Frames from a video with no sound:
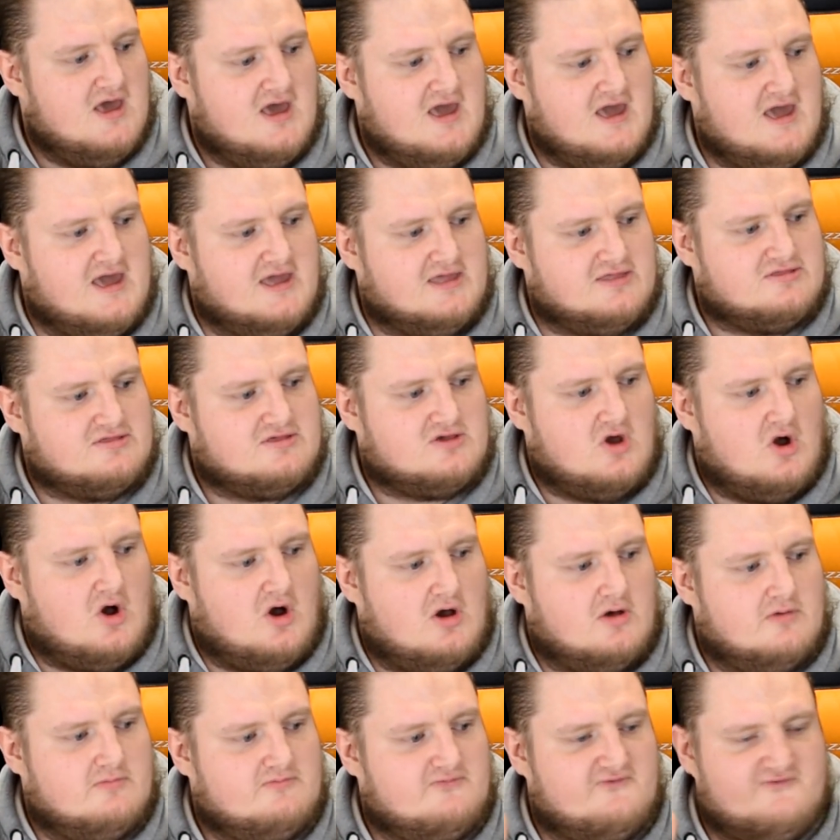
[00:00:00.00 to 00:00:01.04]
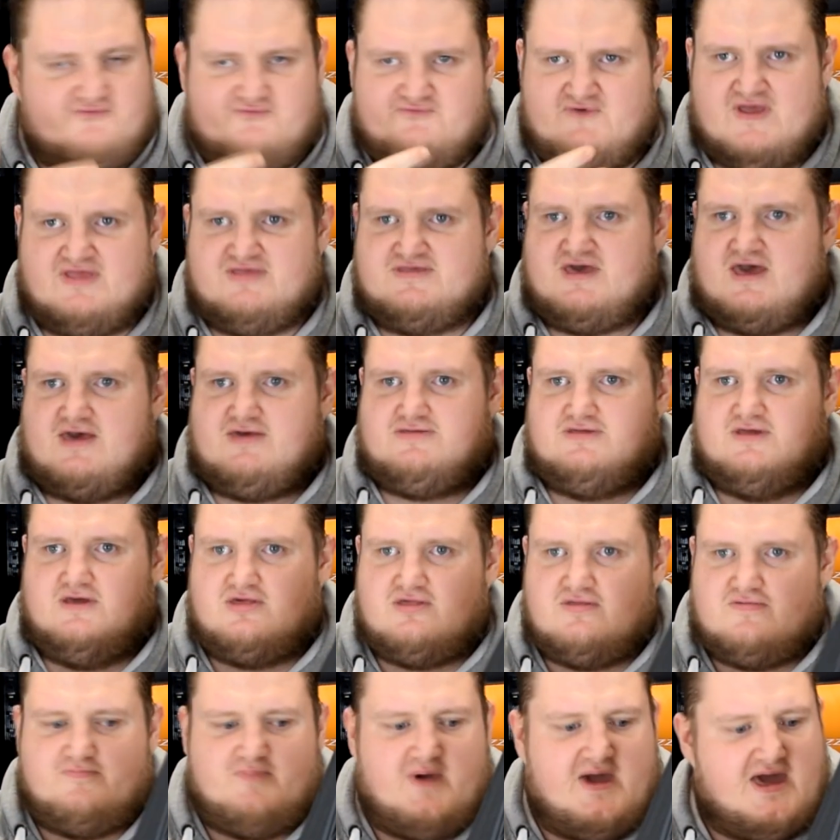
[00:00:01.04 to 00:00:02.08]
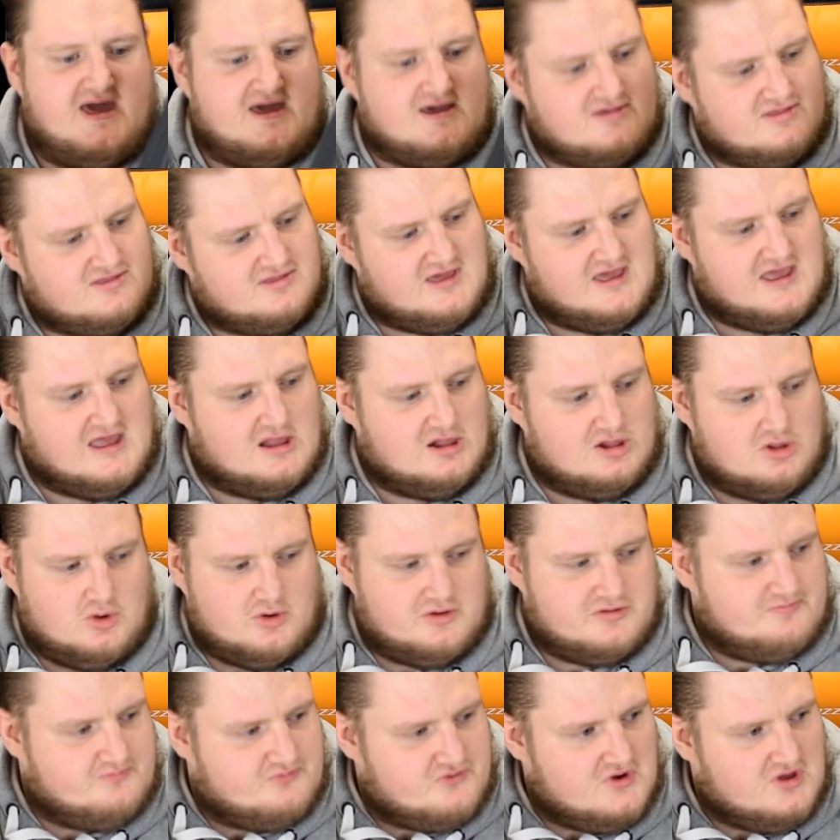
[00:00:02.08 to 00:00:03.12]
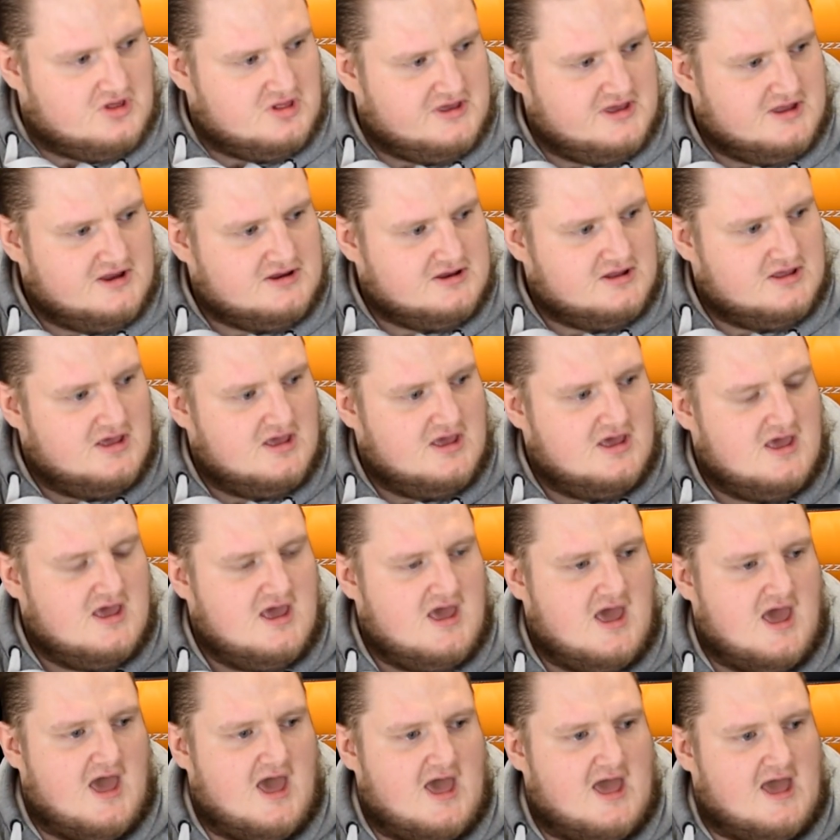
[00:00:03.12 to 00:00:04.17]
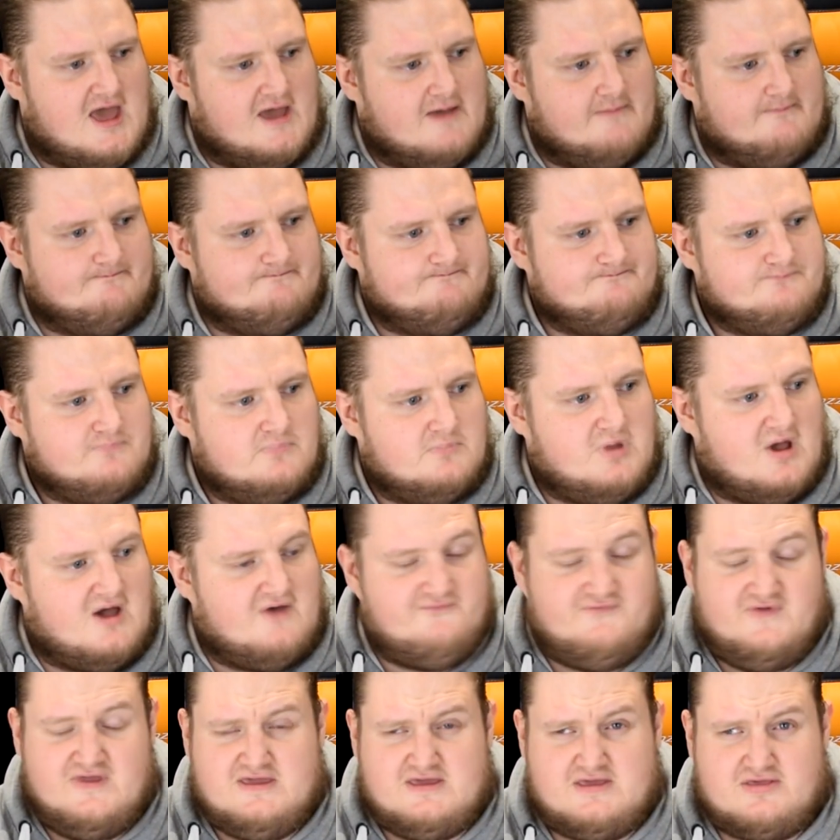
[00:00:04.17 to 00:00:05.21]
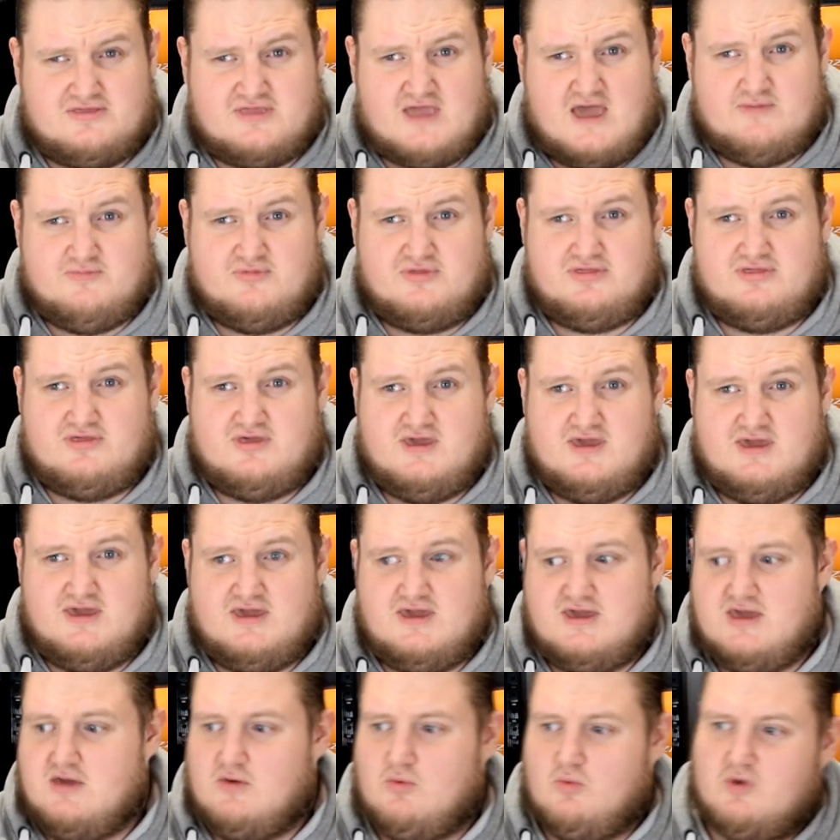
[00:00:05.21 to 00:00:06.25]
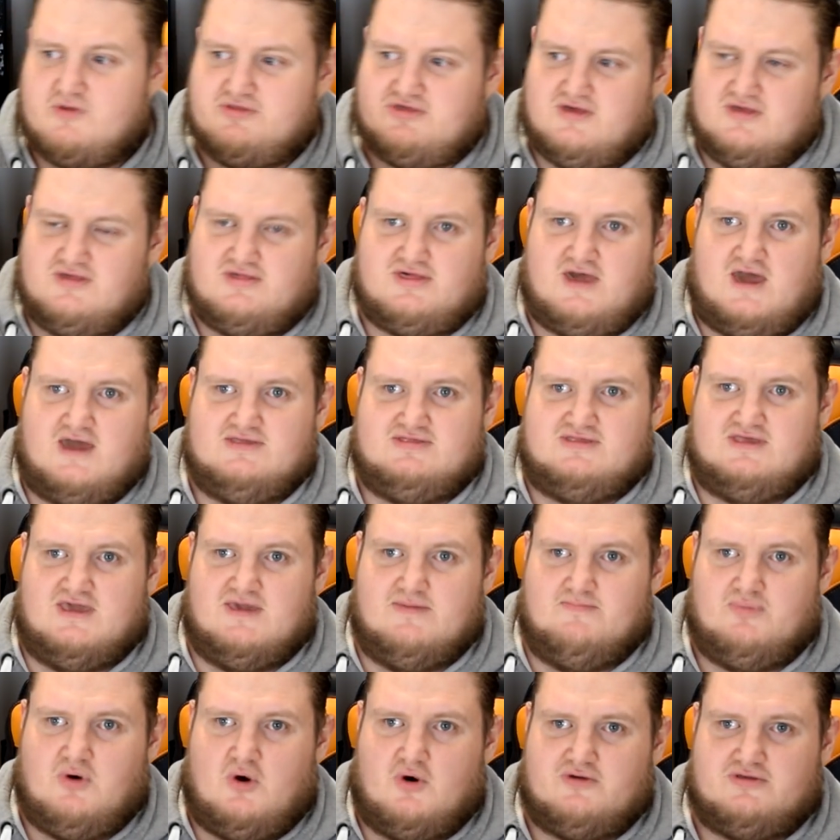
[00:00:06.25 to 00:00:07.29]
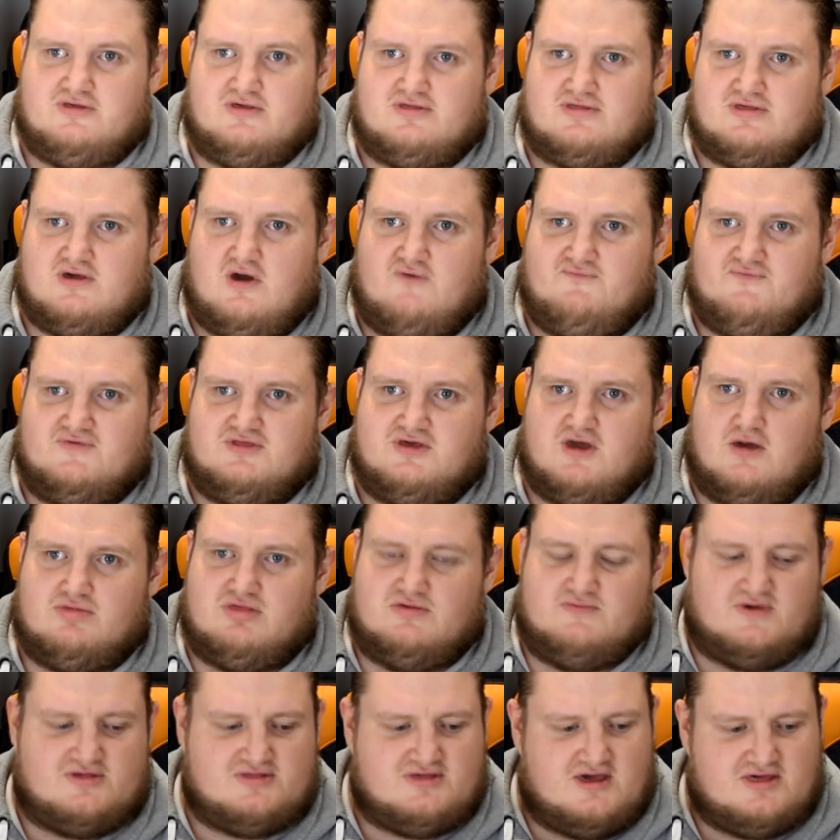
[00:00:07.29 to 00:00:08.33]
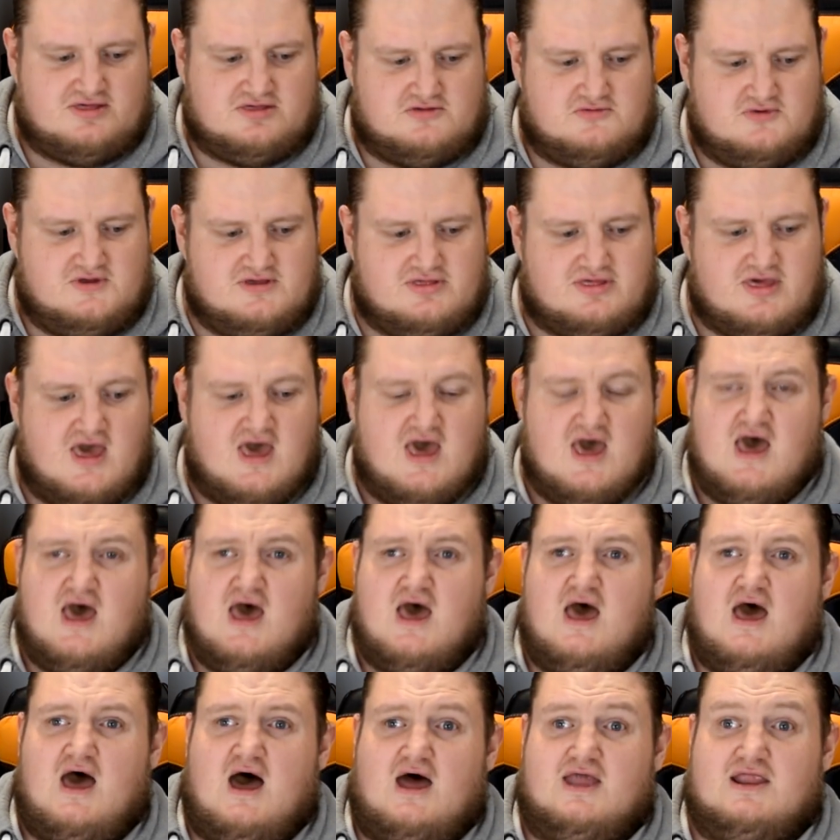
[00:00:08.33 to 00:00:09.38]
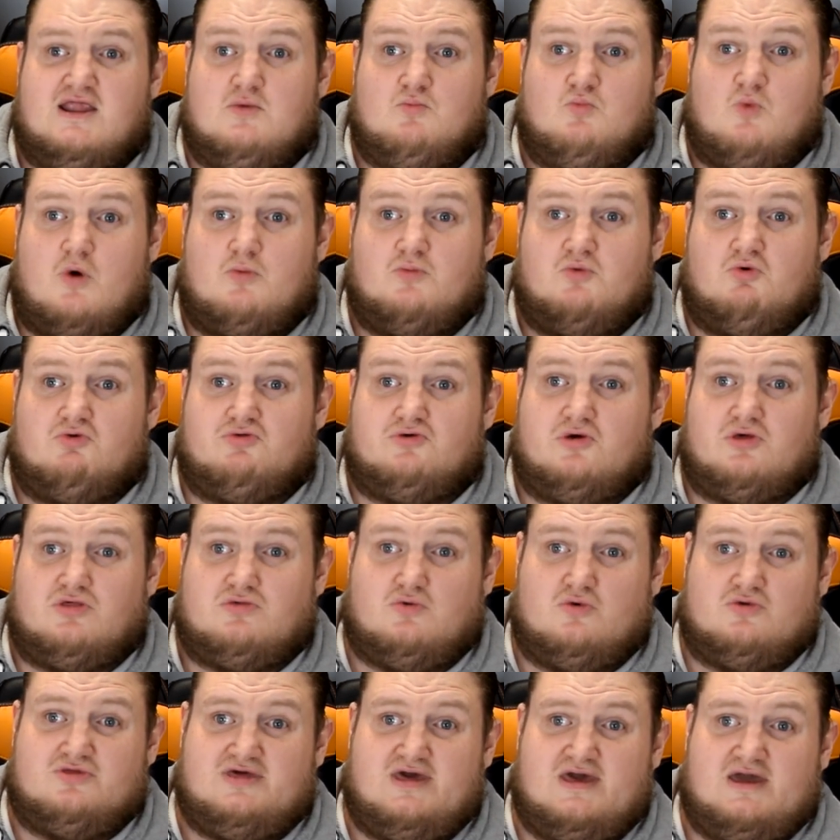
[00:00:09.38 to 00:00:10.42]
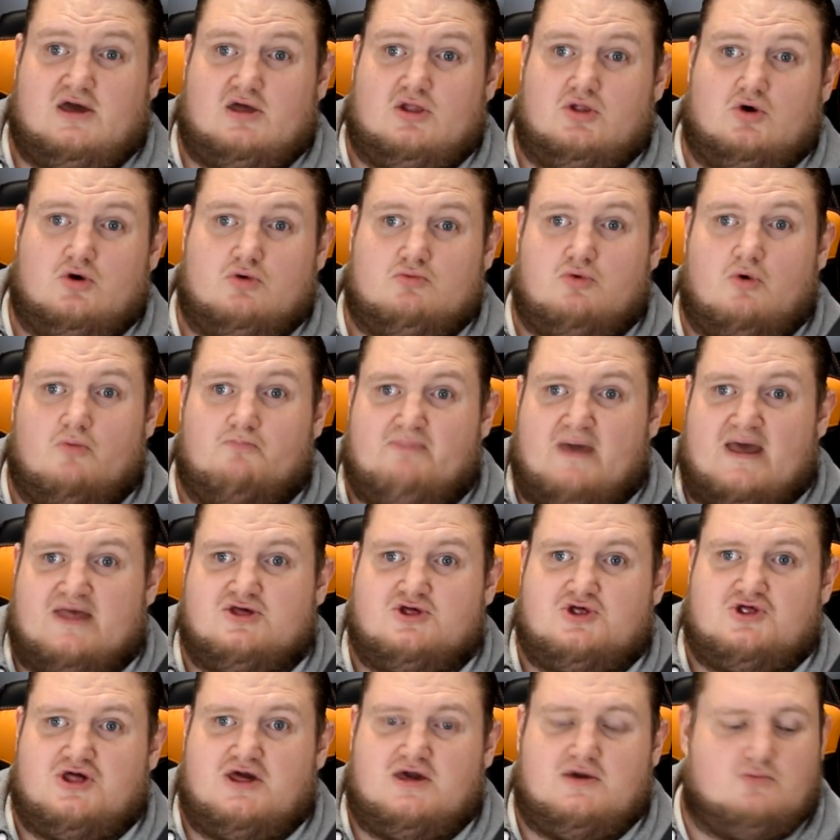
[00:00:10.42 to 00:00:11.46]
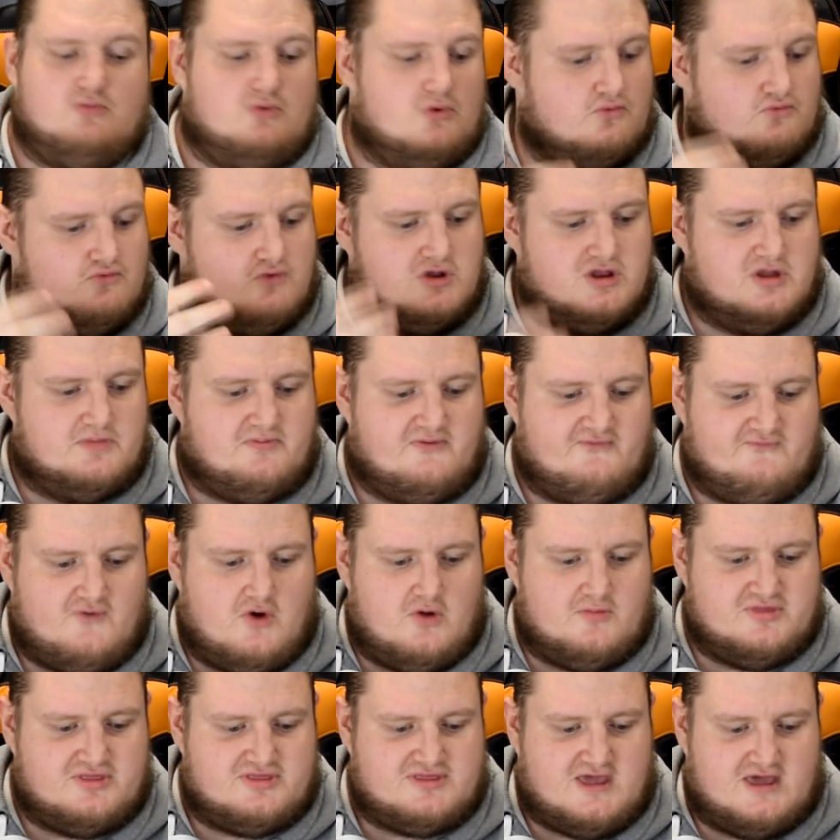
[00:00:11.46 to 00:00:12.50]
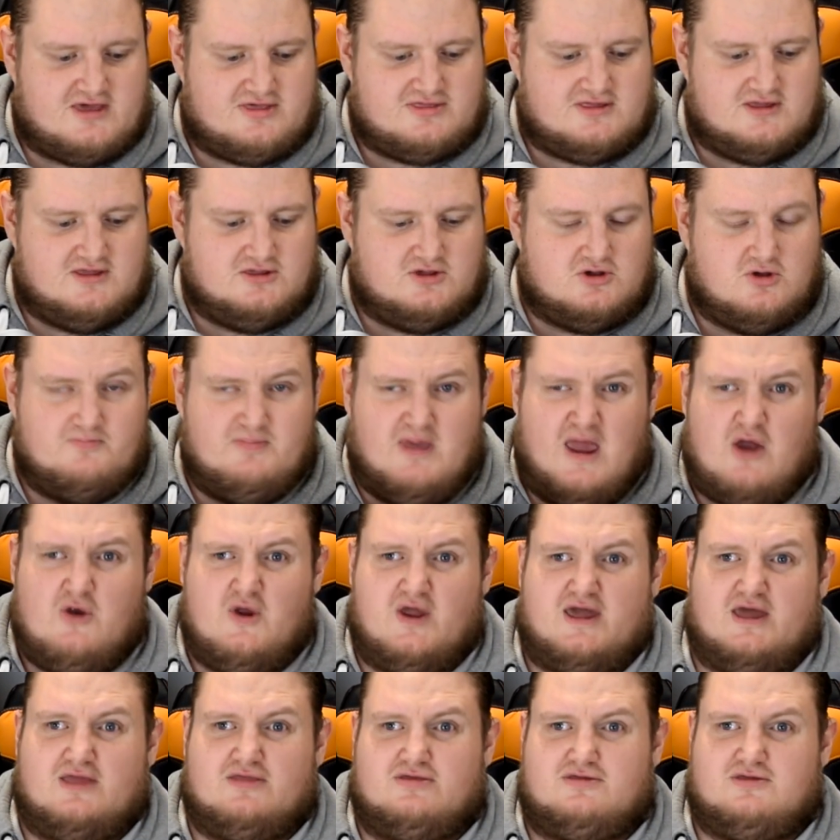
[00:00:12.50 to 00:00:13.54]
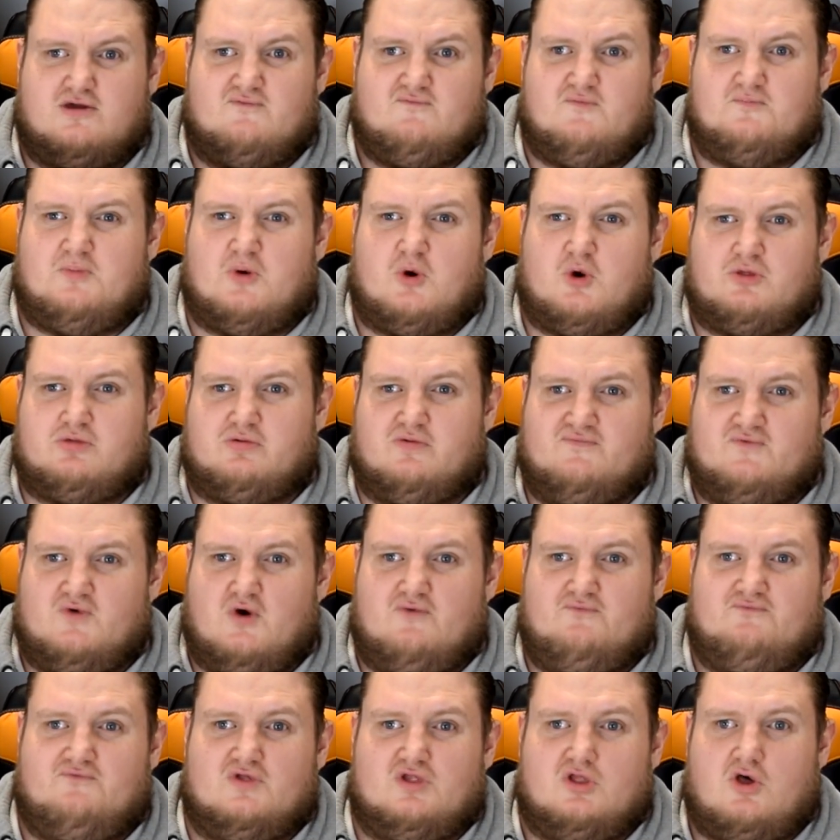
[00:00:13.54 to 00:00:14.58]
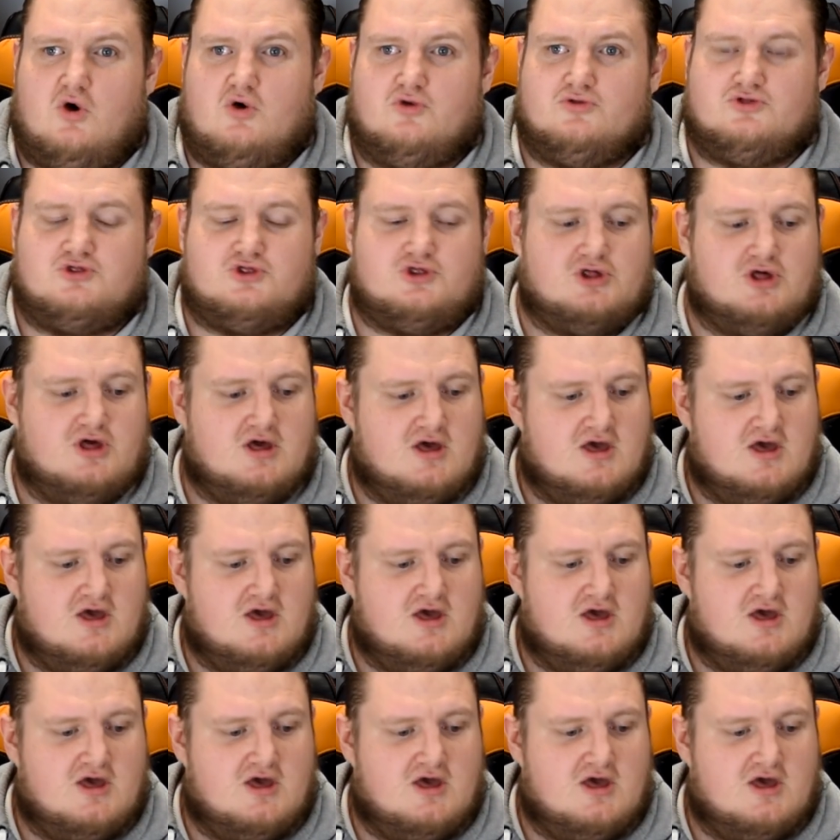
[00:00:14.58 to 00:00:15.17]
It's got fantastic specs. It looks brilliant. But I think it's time to see what's inside the box itself in terms of accessories. And then what we'll do is we'll take a look, we'll bench it, we'll run the performance testing, compare it against the other boards we've got for launch.